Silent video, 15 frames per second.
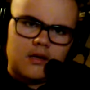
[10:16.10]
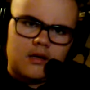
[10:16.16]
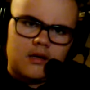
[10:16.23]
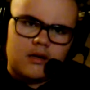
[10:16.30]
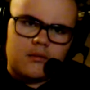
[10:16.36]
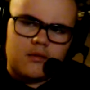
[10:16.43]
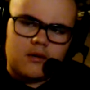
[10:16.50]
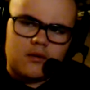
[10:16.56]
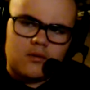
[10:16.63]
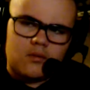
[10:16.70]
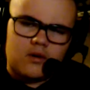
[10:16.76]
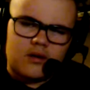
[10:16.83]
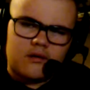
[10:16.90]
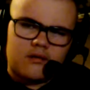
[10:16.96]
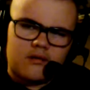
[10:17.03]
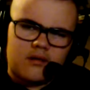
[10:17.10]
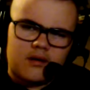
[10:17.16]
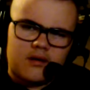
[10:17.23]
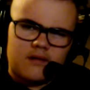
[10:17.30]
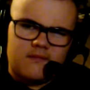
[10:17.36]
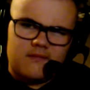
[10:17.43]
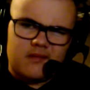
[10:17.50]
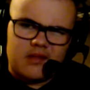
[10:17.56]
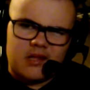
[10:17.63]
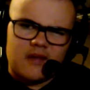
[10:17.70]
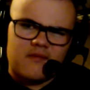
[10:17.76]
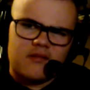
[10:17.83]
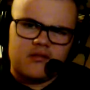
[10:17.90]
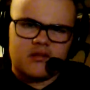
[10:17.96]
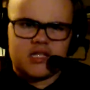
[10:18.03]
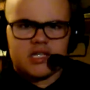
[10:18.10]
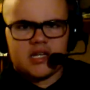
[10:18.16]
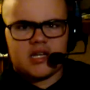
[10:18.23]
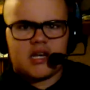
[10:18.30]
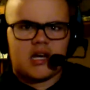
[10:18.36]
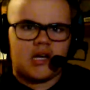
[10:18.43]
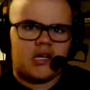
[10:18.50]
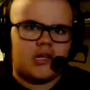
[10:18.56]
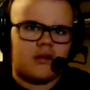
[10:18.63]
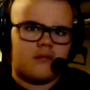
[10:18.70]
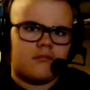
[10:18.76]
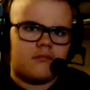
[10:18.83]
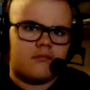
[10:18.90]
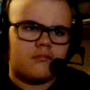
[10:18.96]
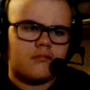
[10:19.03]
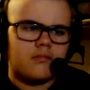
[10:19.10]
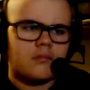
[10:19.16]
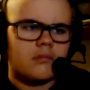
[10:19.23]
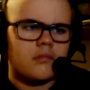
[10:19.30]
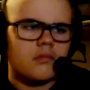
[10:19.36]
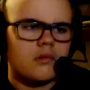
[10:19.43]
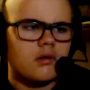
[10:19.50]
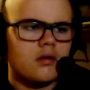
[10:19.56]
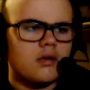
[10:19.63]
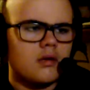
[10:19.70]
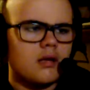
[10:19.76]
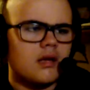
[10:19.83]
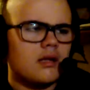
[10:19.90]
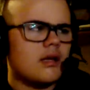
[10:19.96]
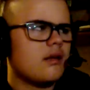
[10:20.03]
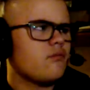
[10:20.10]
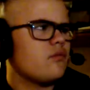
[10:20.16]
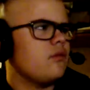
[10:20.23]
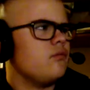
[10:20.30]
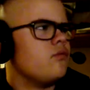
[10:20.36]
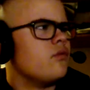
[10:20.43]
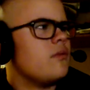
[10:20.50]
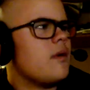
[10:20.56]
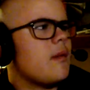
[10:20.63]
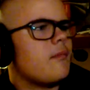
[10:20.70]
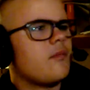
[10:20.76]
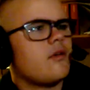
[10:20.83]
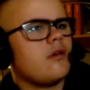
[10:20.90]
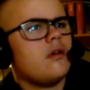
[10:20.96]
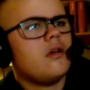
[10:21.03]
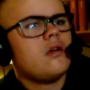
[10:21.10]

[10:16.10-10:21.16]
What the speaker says: It's about a 179. I can't really remember.